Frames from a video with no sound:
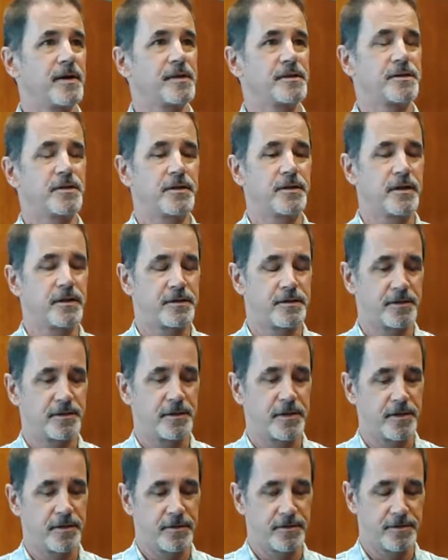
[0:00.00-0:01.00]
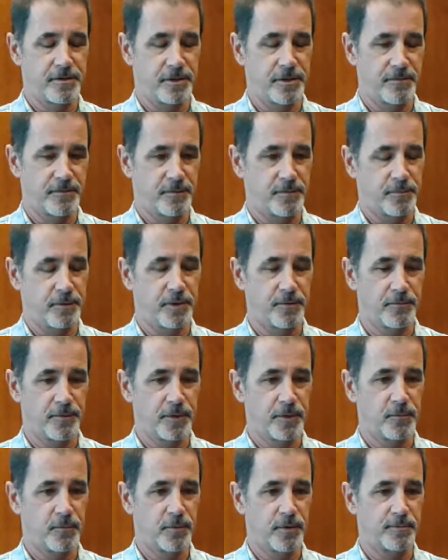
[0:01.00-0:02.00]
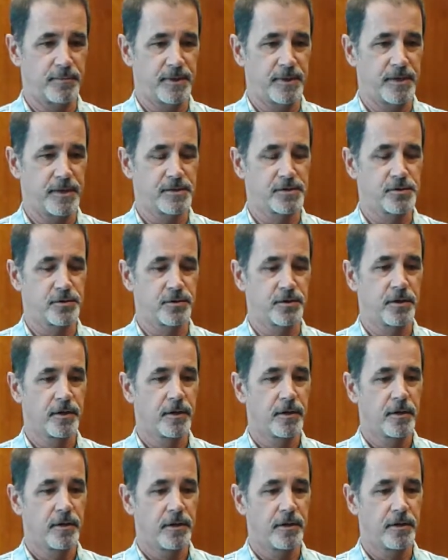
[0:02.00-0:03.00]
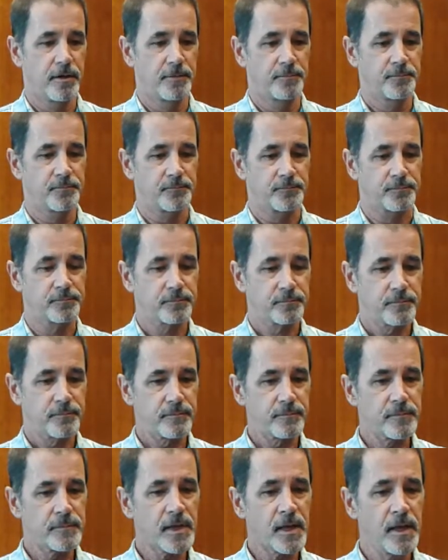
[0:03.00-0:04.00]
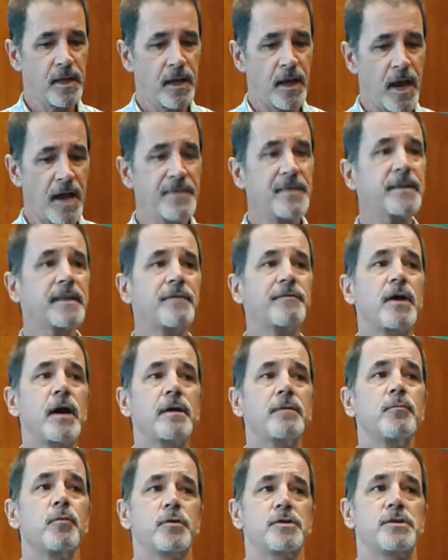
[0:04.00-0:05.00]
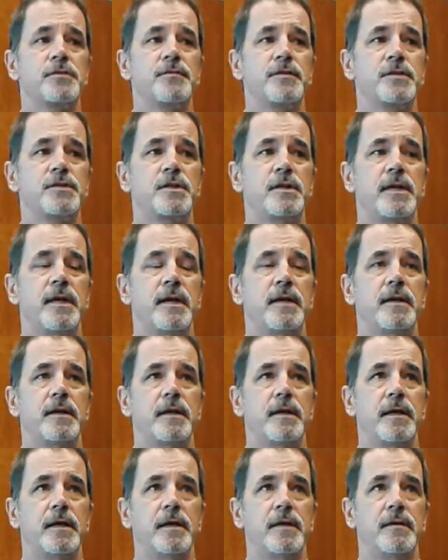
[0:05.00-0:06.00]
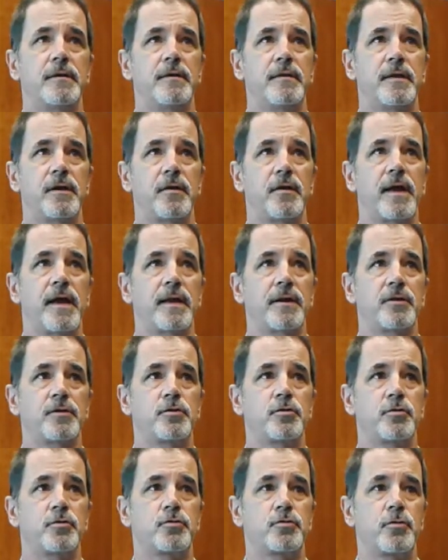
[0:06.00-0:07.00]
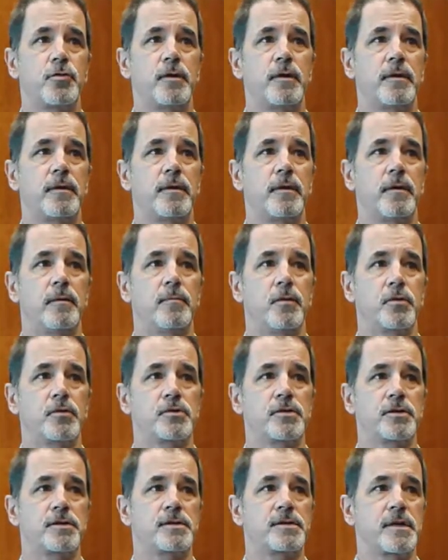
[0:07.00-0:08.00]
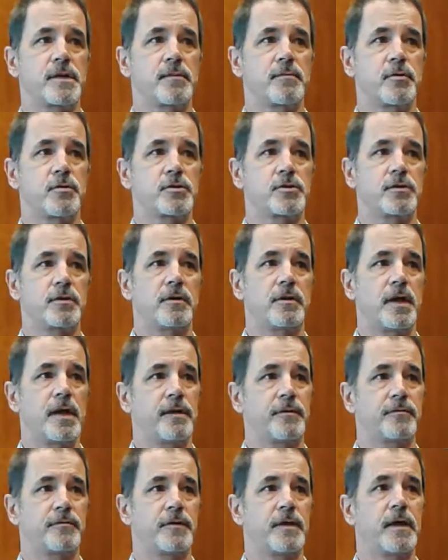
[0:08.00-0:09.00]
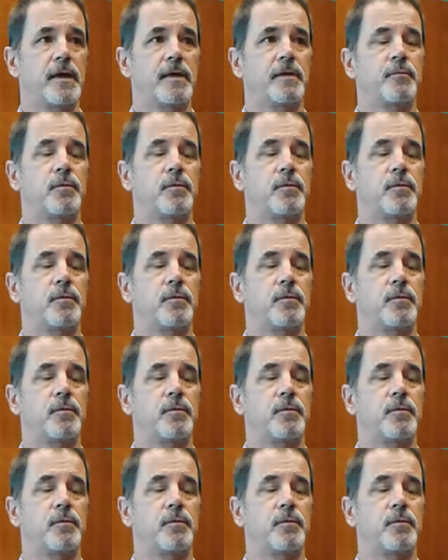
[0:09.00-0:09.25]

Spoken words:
to give a really wimpy answer. I think they've gotten more sophisticated in their attitude toward emotions and emotional life. And